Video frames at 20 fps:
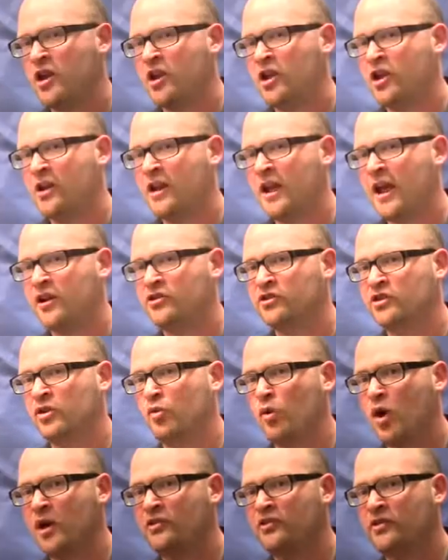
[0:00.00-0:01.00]
you could
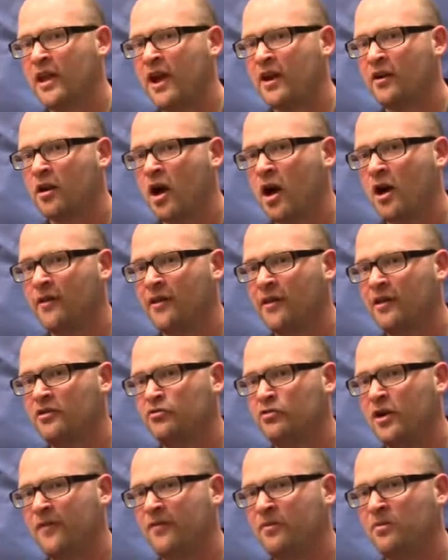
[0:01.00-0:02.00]
actually watch that content
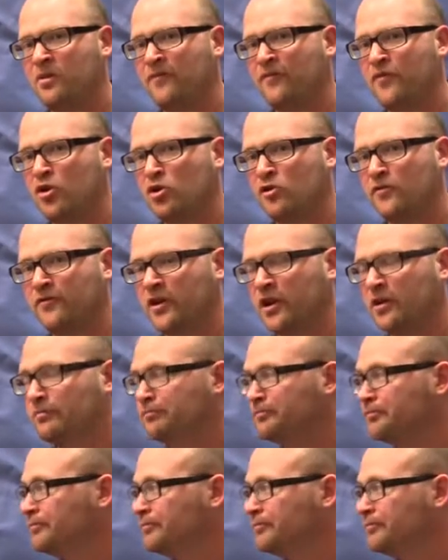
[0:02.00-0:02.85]
straight from your photo frame.